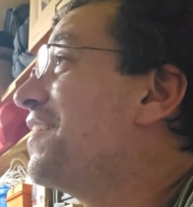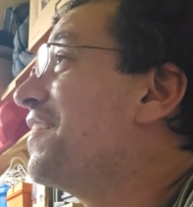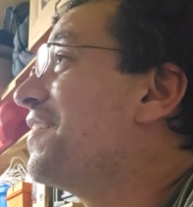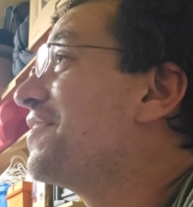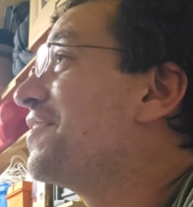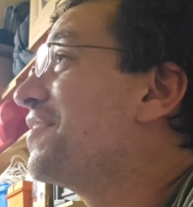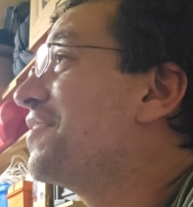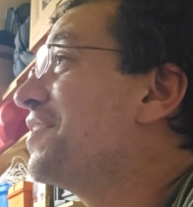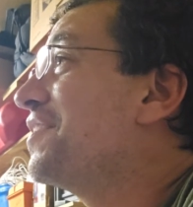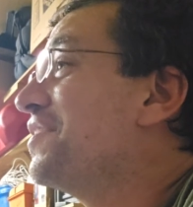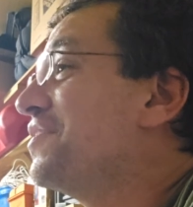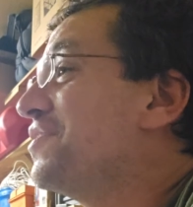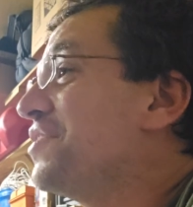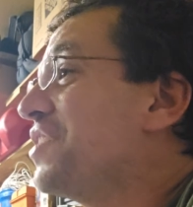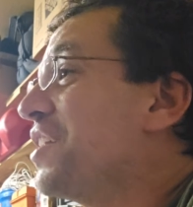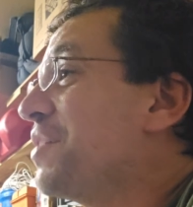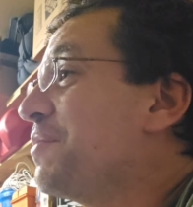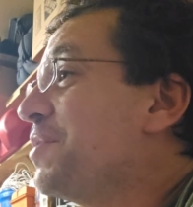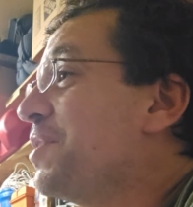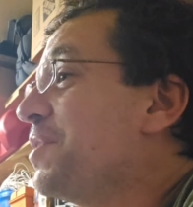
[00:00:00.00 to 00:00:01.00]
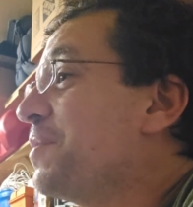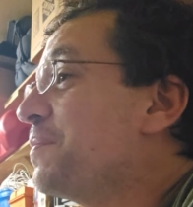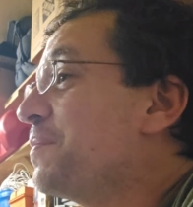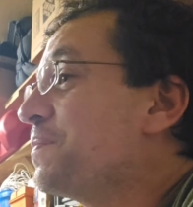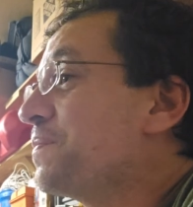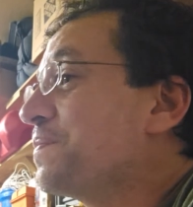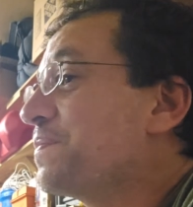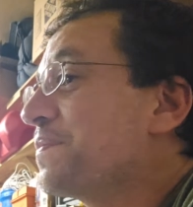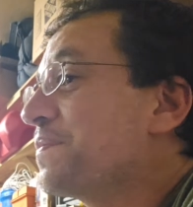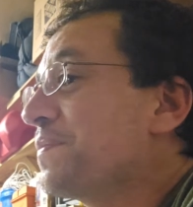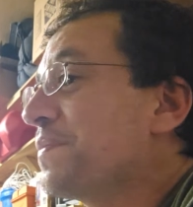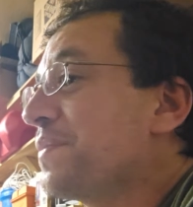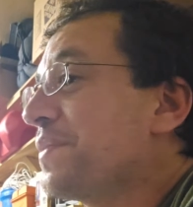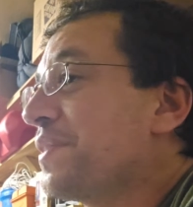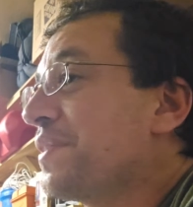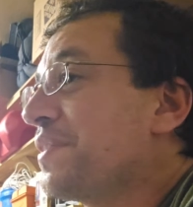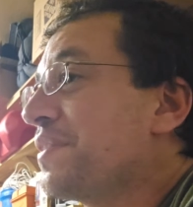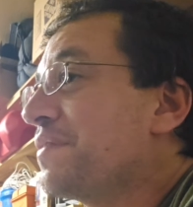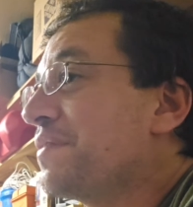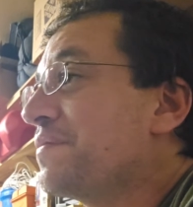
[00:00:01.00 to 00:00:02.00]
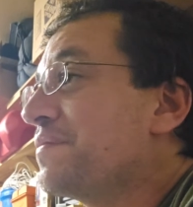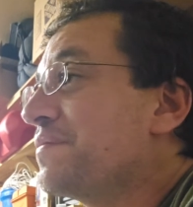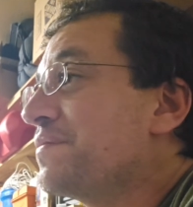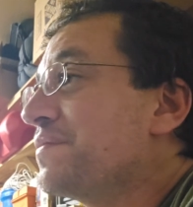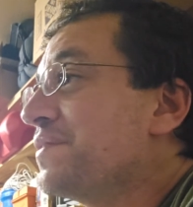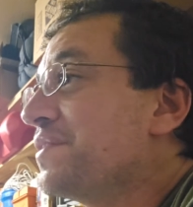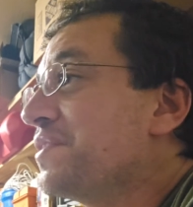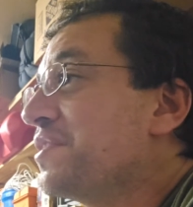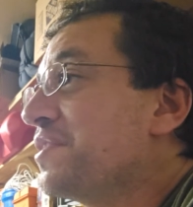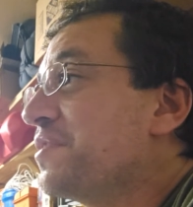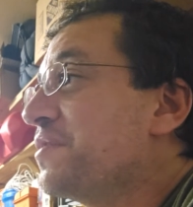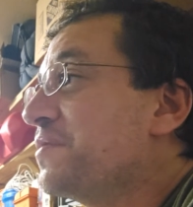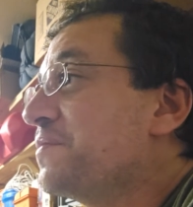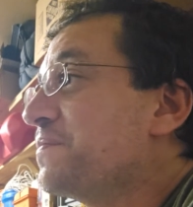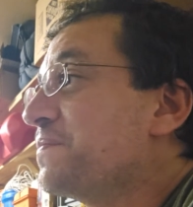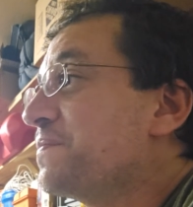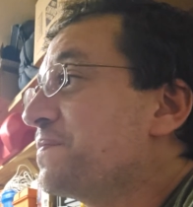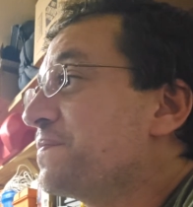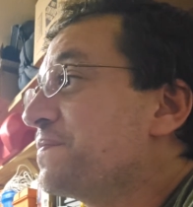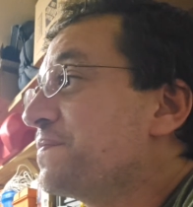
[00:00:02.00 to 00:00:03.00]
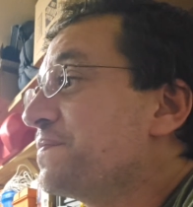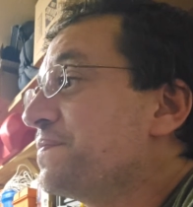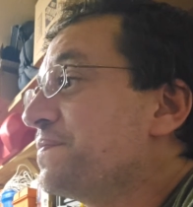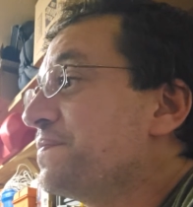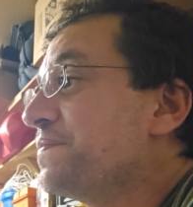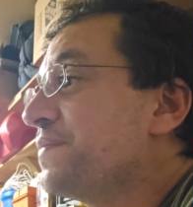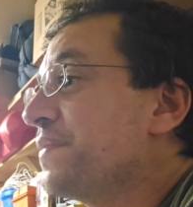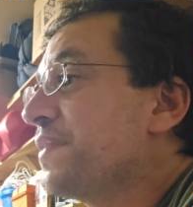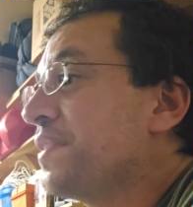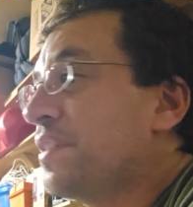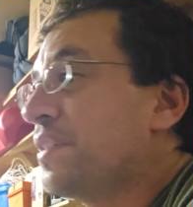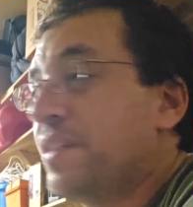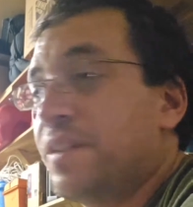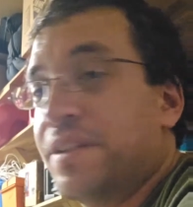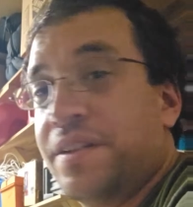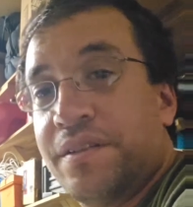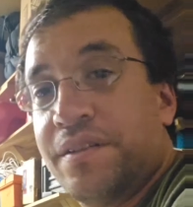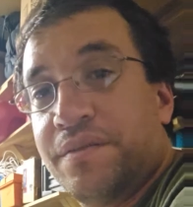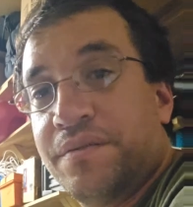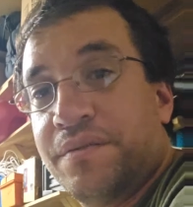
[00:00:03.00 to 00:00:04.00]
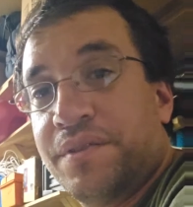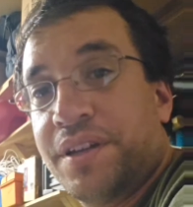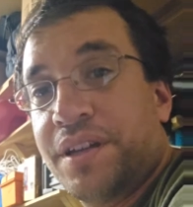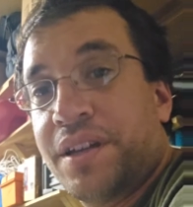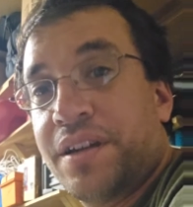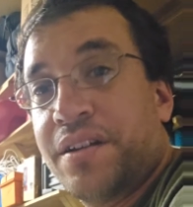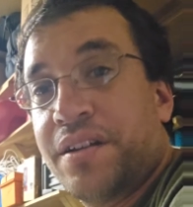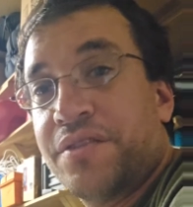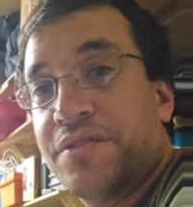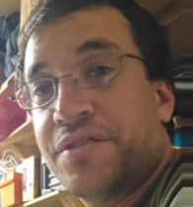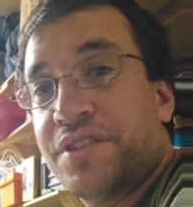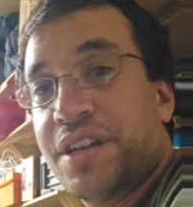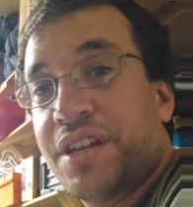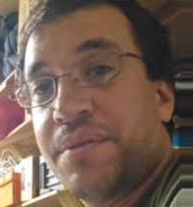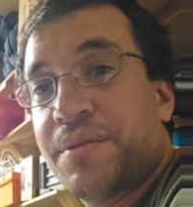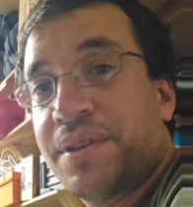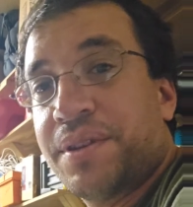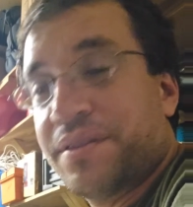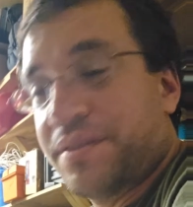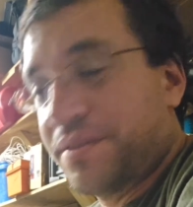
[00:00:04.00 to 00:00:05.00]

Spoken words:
Totally jammed up. So we gotta unjam it.